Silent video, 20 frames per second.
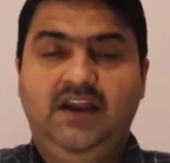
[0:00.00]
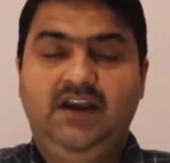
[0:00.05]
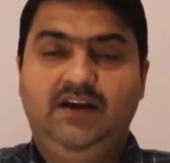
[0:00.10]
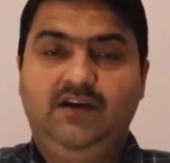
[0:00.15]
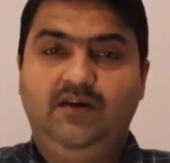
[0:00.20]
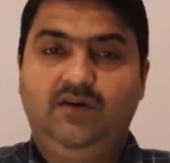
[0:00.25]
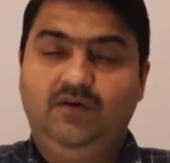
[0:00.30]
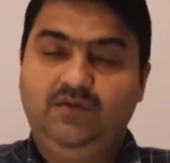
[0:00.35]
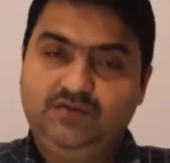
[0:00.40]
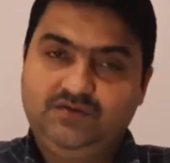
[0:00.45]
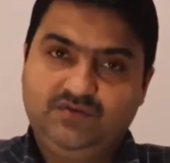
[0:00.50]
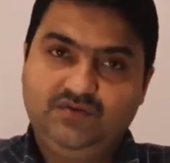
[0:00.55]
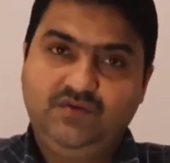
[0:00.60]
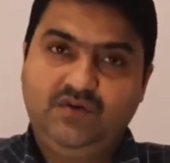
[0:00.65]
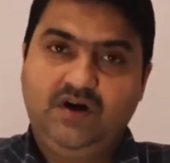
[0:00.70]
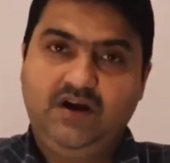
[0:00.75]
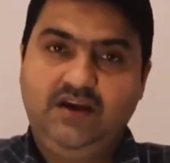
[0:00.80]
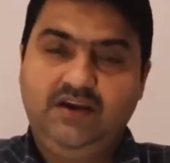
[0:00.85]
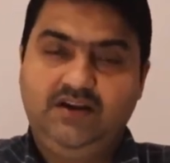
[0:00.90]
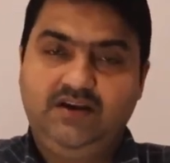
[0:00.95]
And also
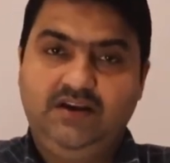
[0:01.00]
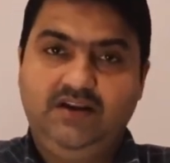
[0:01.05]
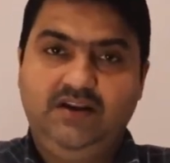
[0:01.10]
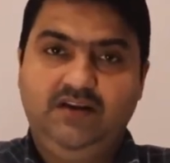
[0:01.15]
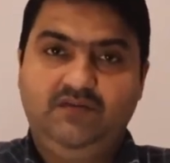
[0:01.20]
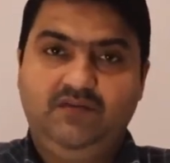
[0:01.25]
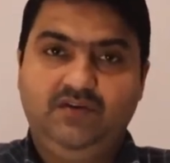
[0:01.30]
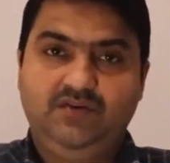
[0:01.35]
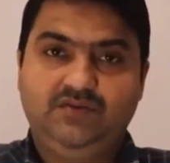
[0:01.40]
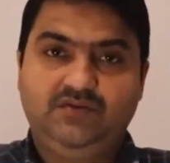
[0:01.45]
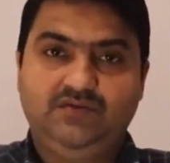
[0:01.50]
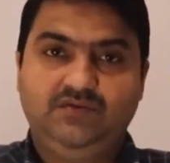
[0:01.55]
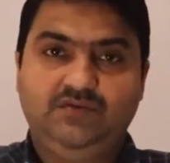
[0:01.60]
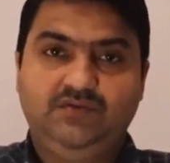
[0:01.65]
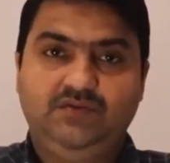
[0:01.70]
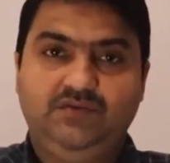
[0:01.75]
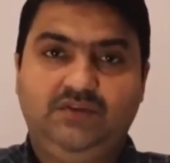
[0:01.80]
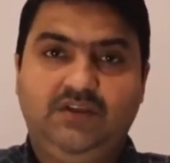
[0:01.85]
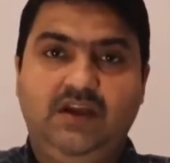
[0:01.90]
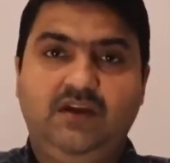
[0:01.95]
I really want to
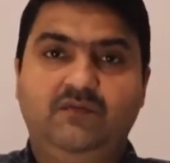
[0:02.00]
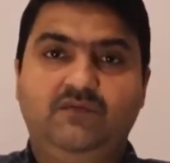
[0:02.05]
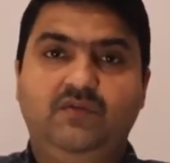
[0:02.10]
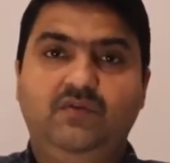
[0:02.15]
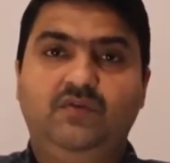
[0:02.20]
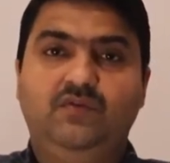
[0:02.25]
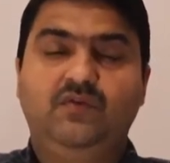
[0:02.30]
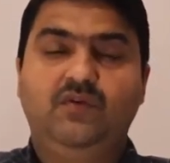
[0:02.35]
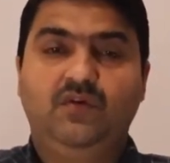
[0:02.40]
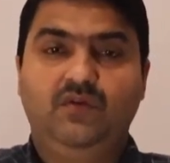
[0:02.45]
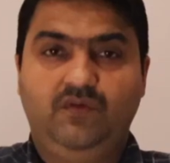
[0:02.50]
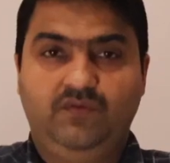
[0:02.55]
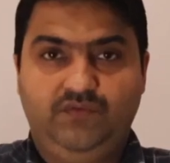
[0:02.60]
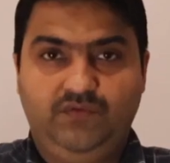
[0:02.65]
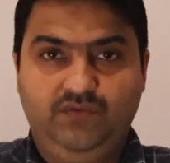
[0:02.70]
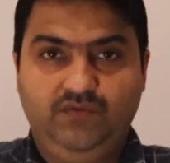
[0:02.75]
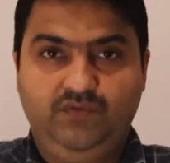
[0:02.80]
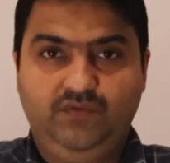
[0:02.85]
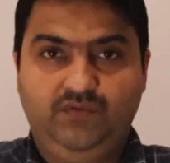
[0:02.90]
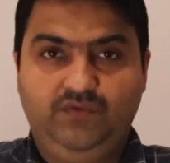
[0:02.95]
thankful to all
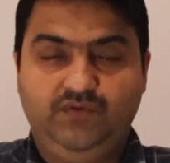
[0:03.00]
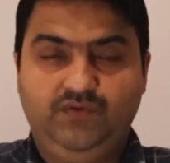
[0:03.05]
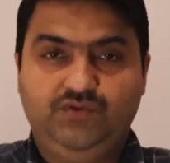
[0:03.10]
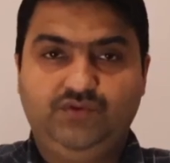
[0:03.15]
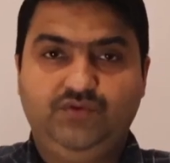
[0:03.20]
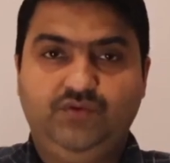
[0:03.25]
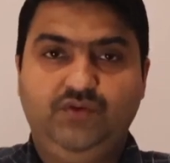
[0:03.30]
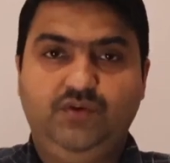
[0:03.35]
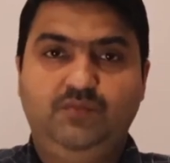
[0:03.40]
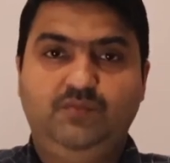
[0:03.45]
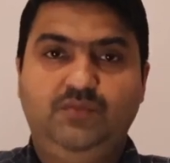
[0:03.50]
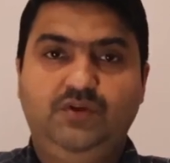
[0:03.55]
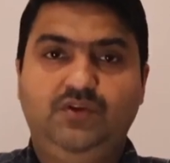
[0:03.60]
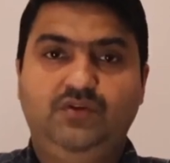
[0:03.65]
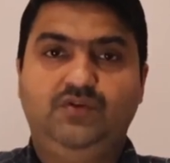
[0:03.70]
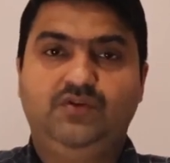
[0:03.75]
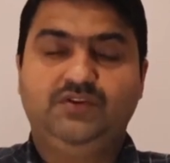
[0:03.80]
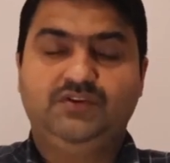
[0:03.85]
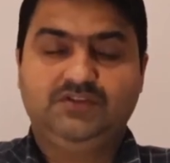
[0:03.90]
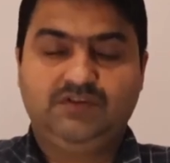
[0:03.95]
of you to showing me
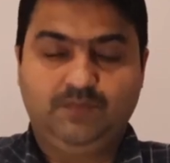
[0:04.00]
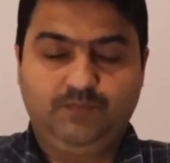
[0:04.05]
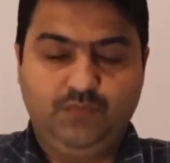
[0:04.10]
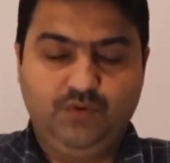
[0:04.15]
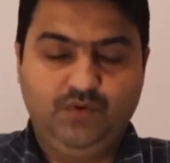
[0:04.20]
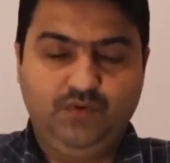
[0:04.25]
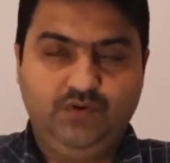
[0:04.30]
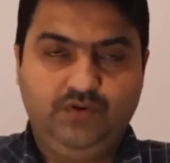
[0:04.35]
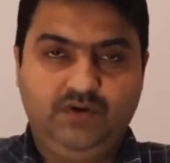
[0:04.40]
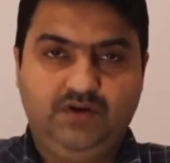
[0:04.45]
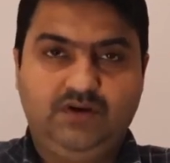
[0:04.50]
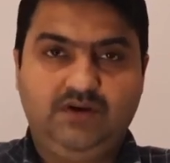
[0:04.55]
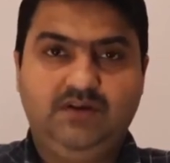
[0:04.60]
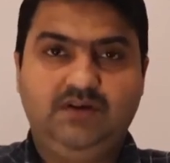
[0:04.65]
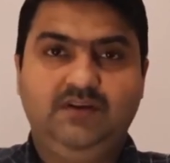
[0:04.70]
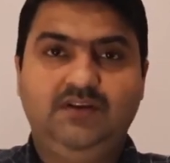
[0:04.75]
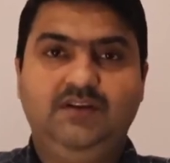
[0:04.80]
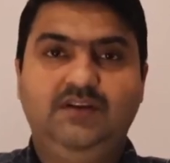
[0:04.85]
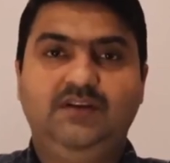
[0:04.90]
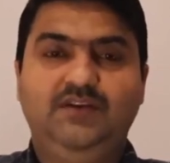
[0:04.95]
your support.
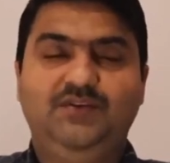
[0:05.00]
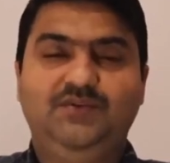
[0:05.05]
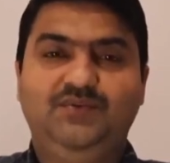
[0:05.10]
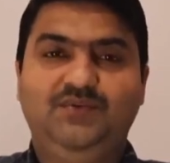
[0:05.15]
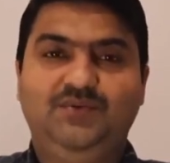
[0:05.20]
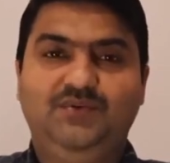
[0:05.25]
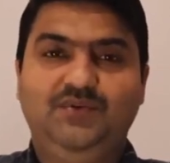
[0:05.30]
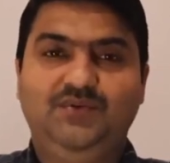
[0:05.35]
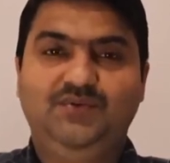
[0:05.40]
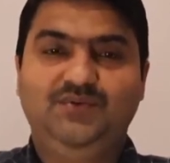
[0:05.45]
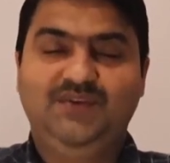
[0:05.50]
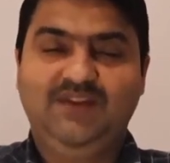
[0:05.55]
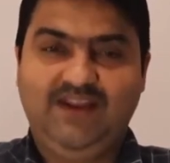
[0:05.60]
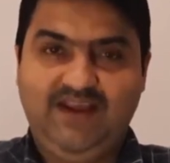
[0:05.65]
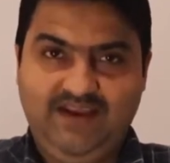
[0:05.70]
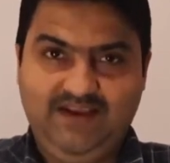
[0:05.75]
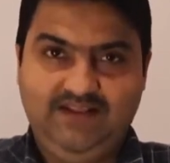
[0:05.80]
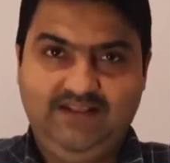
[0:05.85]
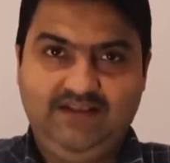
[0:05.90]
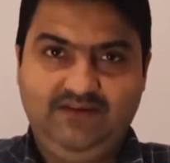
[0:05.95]
You
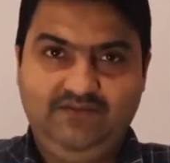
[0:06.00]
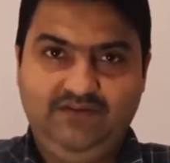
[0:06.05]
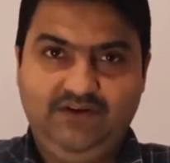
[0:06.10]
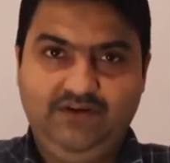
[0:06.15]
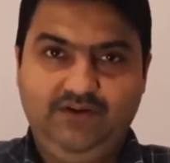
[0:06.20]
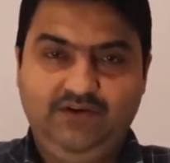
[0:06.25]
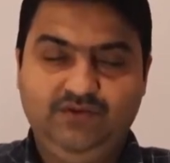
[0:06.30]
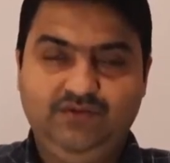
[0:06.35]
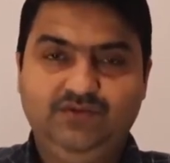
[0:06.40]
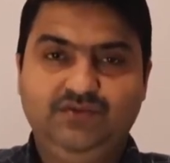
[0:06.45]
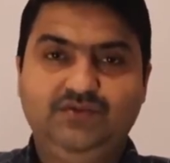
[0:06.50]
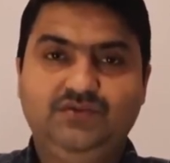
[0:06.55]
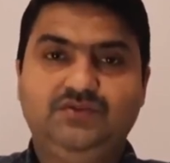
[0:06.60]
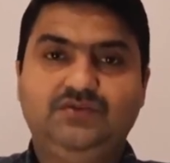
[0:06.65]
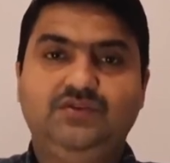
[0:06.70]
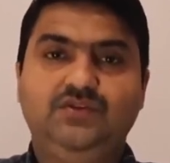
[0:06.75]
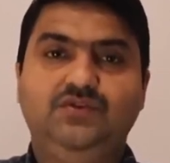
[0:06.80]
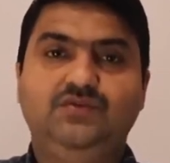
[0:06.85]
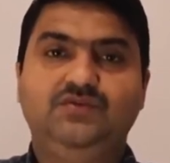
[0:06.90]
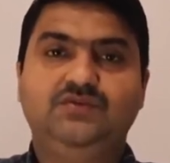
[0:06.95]
like the
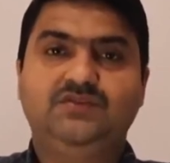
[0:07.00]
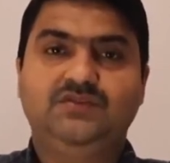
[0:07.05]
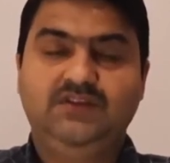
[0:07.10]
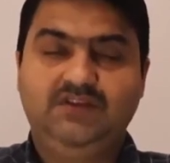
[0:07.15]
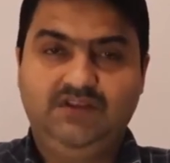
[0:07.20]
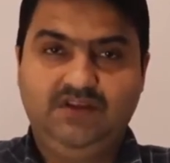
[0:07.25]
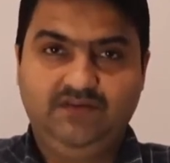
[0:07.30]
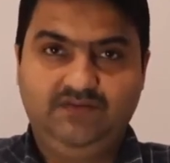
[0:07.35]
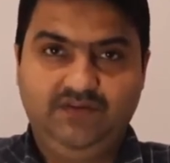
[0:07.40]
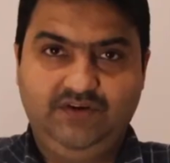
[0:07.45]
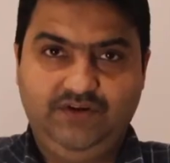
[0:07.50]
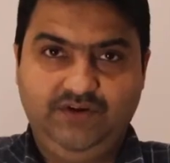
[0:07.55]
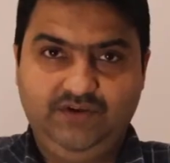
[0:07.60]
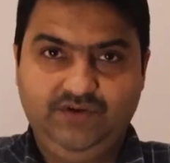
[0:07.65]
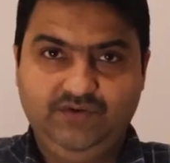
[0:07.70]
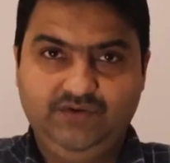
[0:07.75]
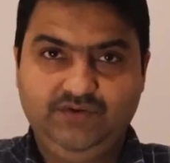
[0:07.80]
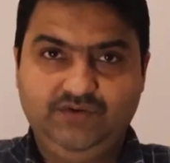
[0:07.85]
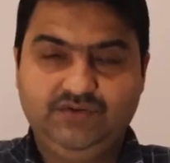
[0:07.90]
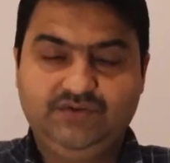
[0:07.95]
videos, you see the
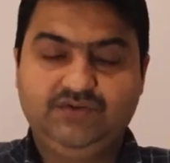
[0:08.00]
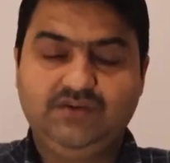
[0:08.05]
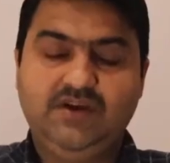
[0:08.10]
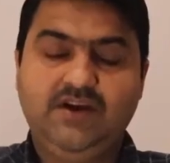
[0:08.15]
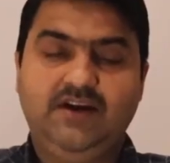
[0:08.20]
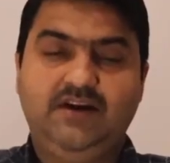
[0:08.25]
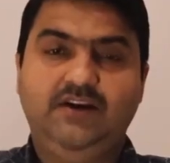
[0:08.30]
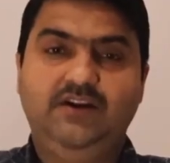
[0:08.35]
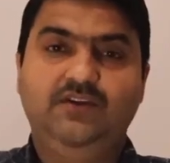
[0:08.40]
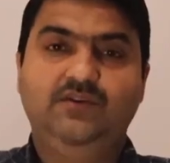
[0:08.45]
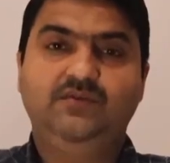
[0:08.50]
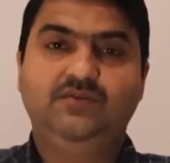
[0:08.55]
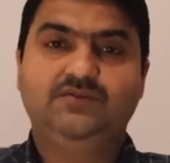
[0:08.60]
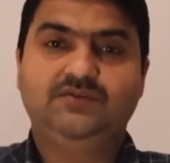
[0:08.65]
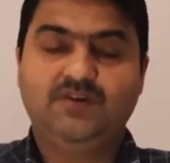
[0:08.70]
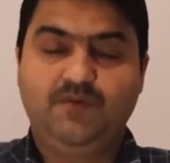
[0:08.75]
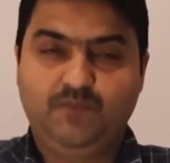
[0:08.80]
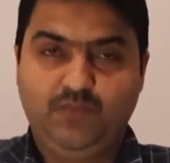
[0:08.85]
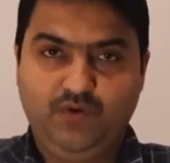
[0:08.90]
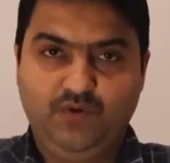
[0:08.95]
videos, and you
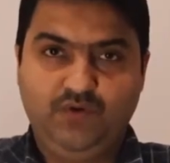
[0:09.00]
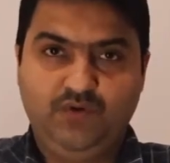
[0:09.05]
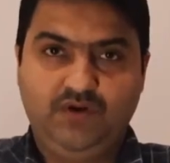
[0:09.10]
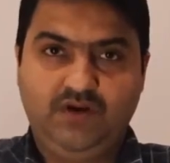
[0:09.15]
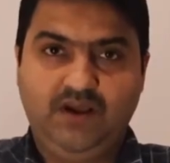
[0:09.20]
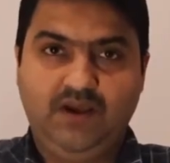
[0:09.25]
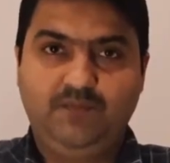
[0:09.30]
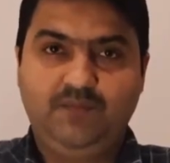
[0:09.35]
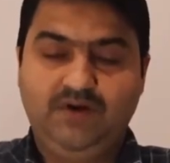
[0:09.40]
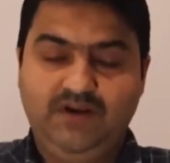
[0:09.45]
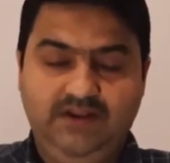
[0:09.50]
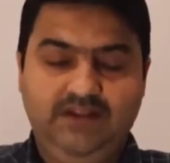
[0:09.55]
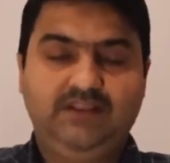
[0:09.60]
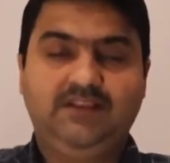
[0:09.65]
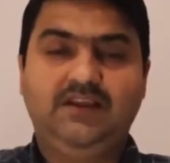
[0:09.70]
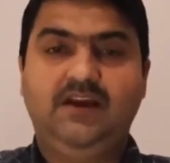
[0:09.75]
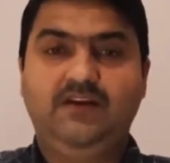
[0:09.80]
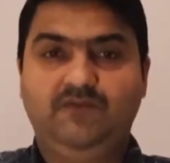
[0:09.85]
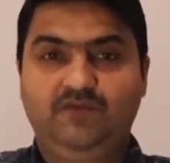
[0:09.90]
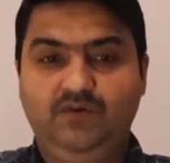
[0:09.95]
support. I'm really
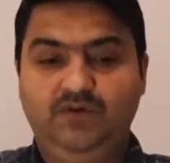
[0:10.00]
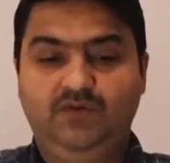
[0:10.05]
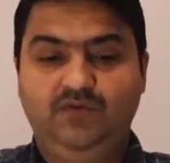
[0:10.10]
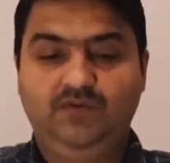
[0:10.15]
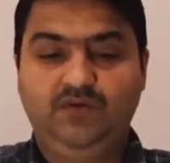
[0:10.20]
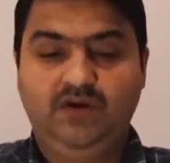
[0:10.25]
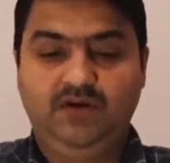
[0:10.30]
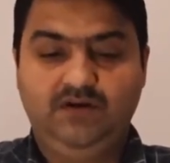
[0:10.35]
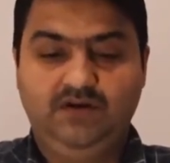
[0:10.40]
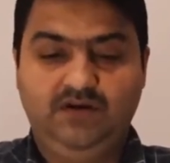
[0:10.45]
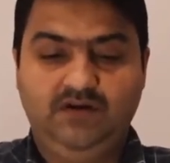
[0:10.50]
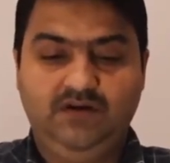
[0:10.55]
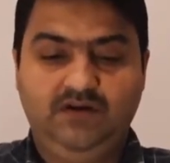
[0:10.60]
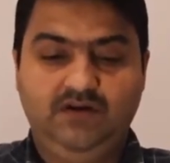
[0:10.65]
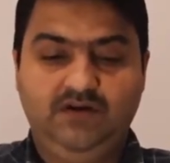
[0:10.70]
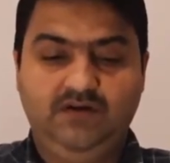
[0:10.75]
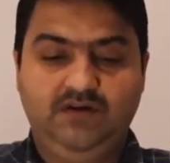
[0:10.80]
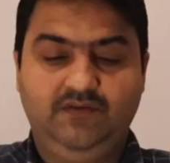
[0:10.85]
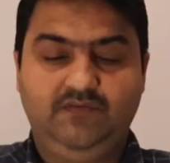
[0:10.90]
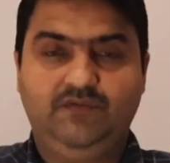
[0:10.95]
thankful to
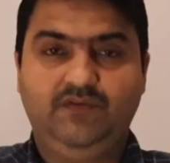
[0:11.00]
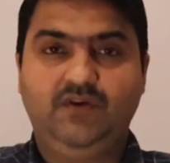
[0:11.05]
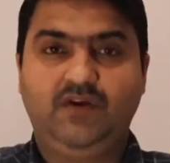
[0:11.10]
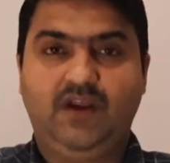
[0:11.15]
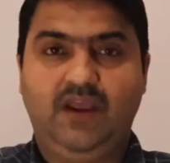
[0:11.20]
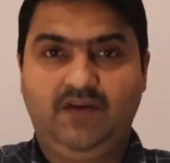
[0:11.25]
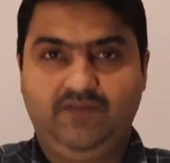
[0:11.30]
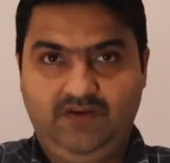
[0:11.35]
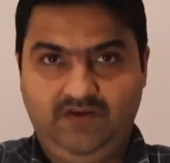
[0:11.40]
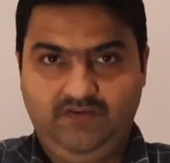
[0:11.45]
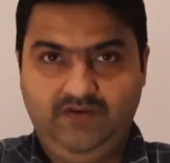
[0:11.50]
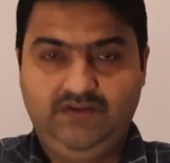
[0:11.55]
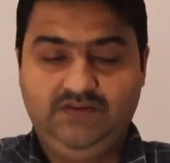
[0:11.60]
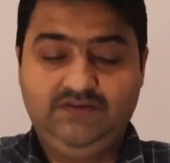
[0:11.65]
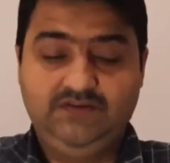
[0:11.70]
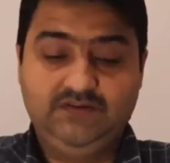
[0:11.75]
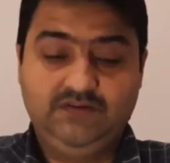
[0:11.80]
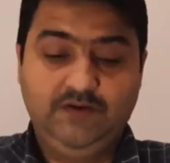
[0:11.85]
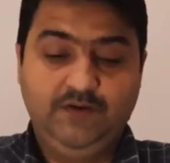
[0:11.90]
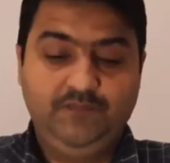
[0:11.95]
for everyone.